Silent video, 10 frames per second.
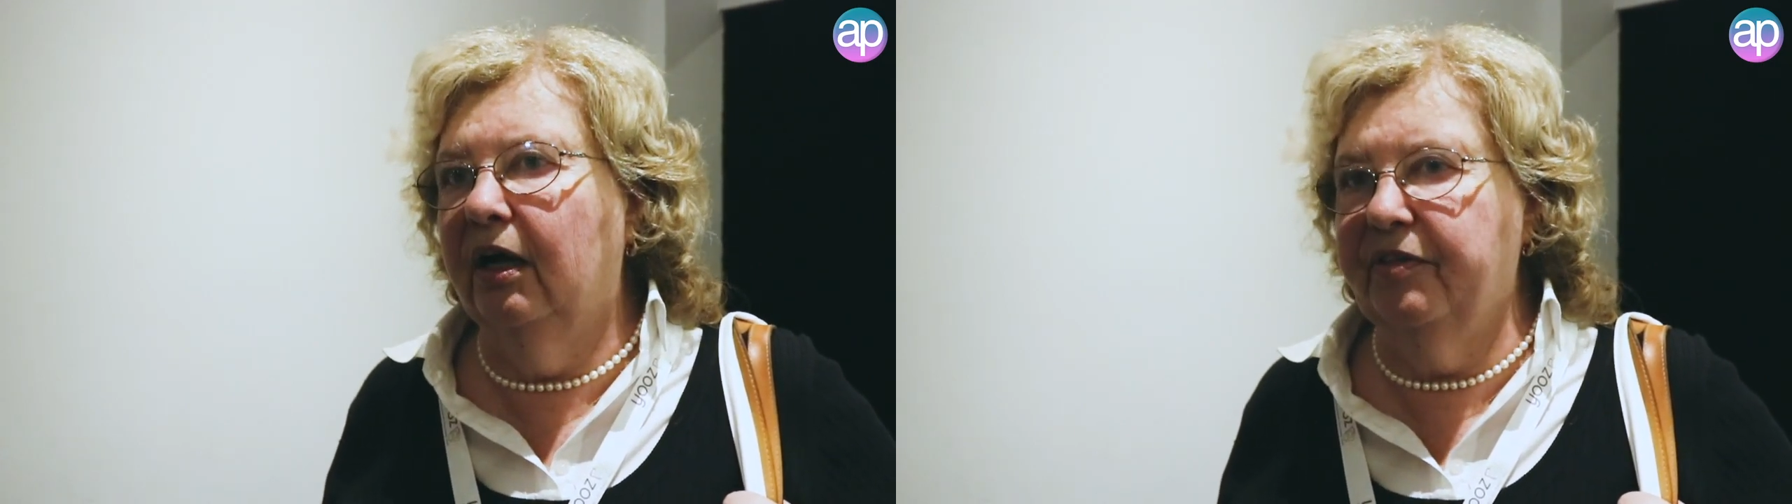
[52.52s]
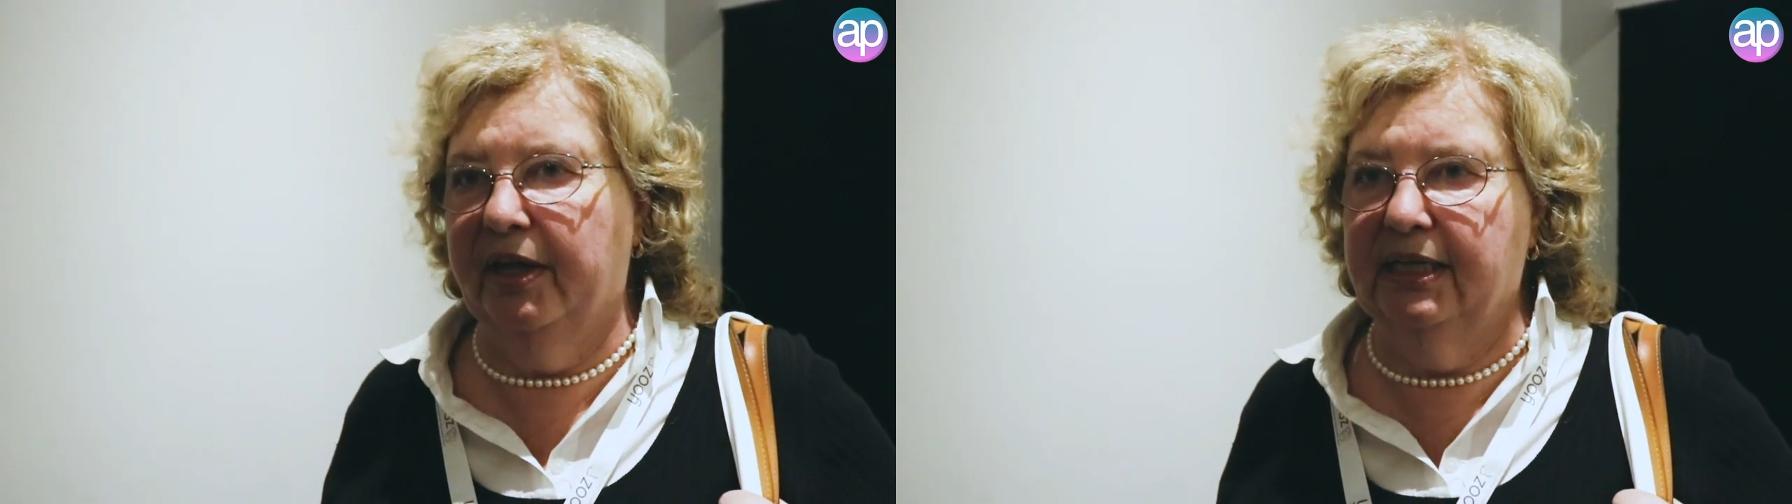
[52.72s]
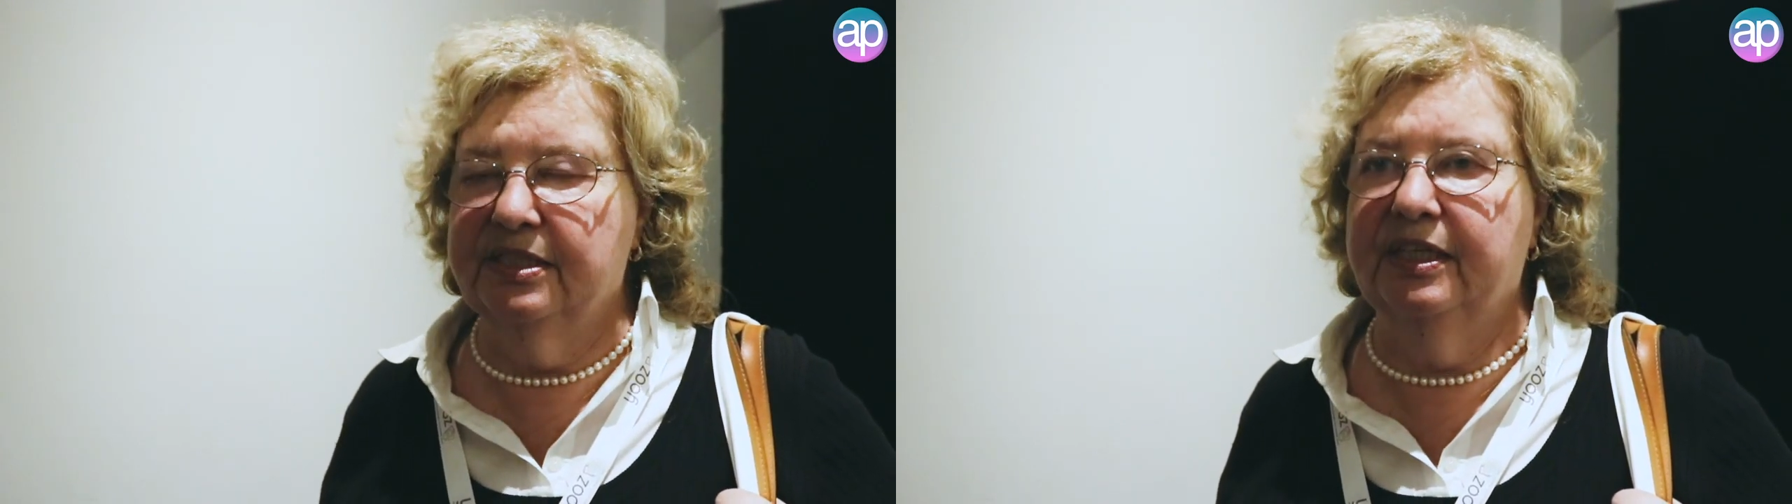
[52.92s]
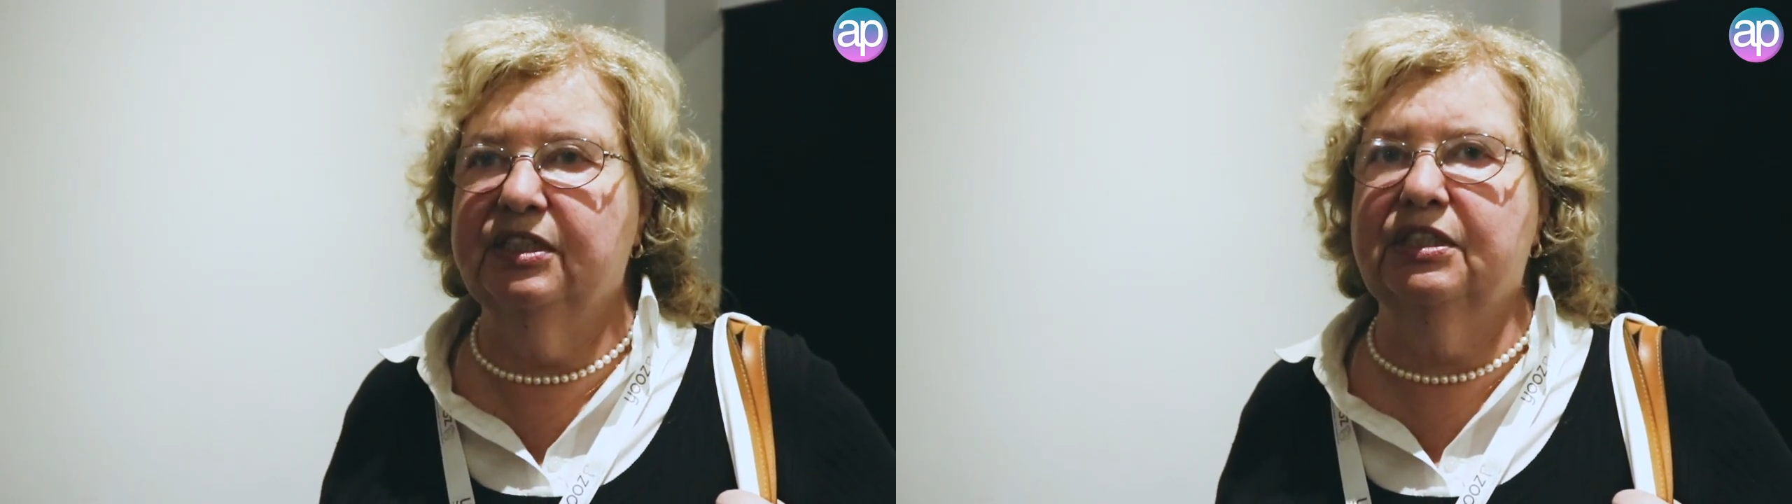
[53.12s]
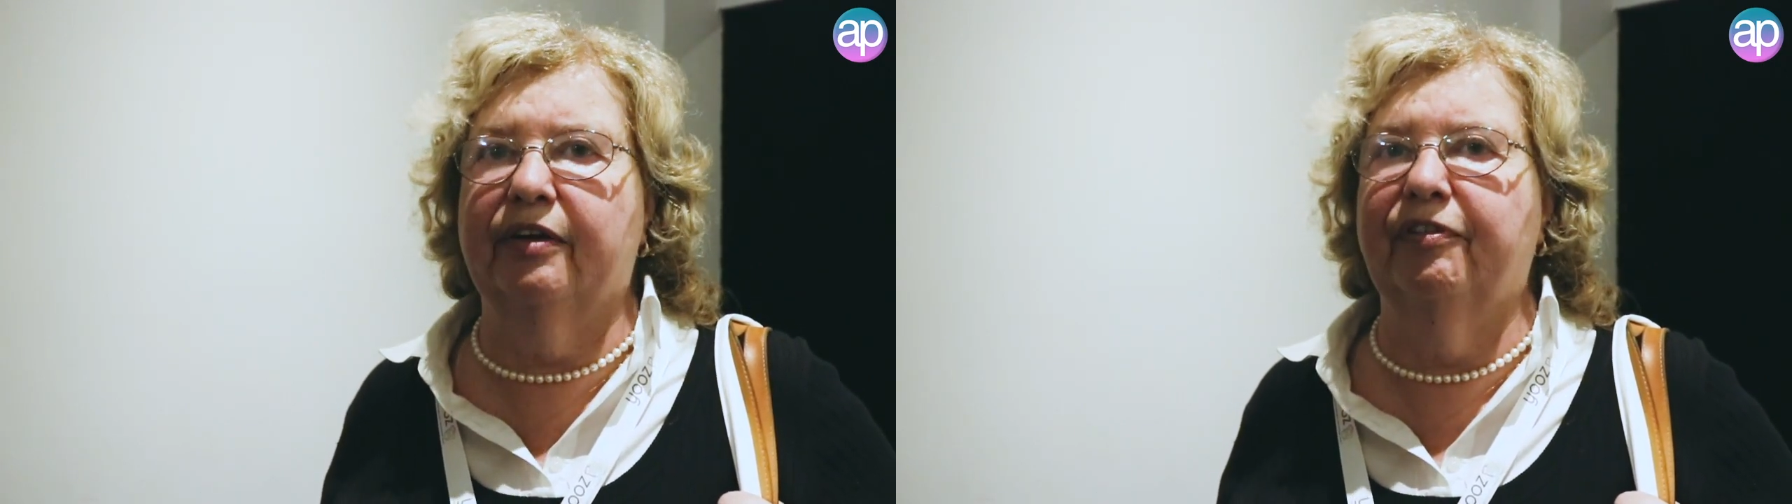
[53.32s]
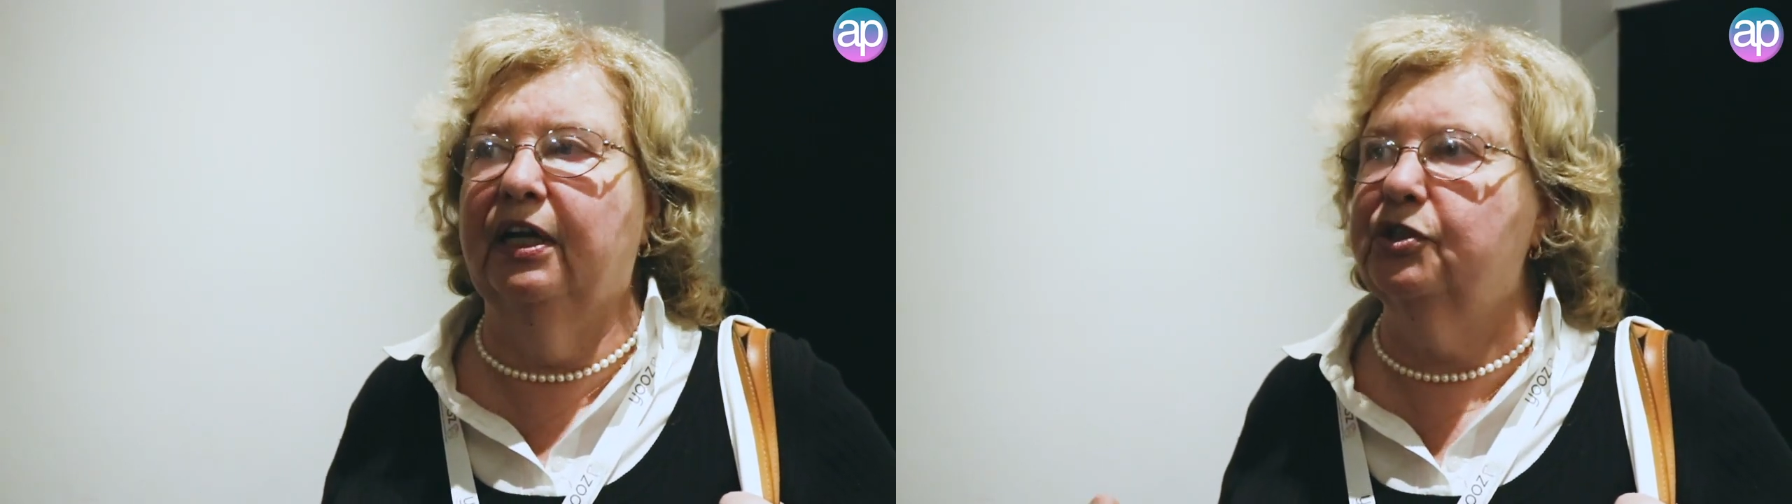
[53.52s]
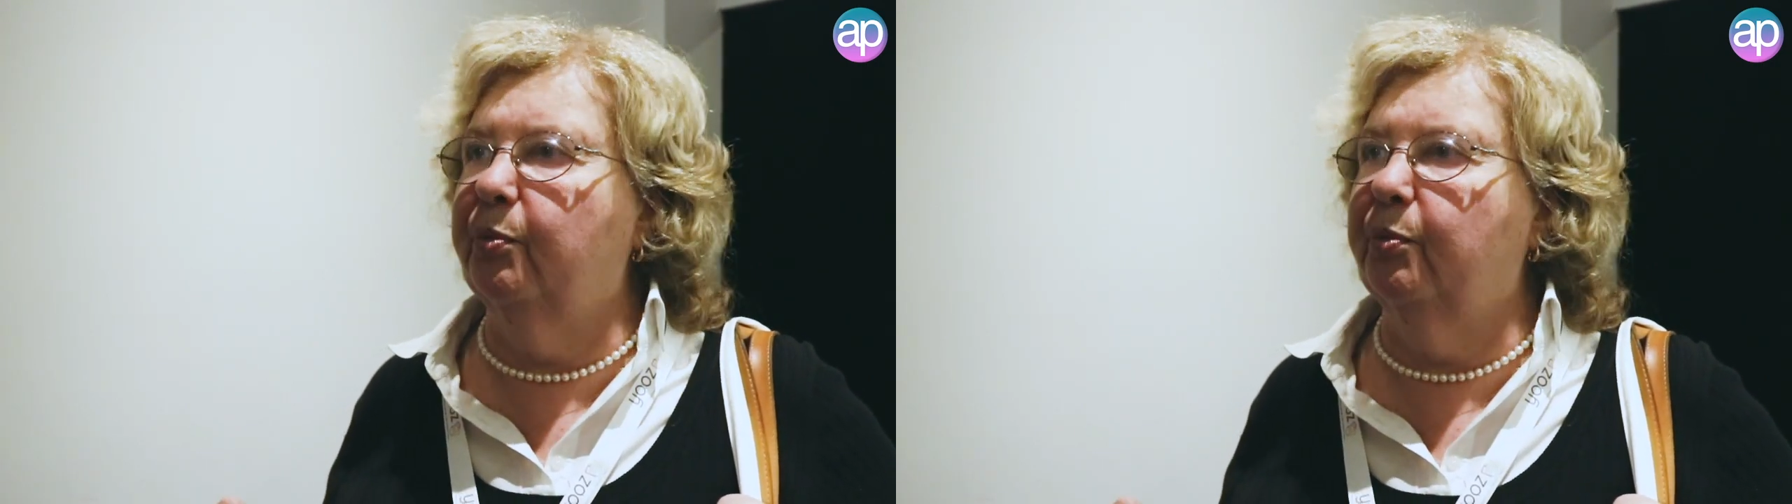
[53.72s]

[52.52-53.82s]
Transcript: that I see is different is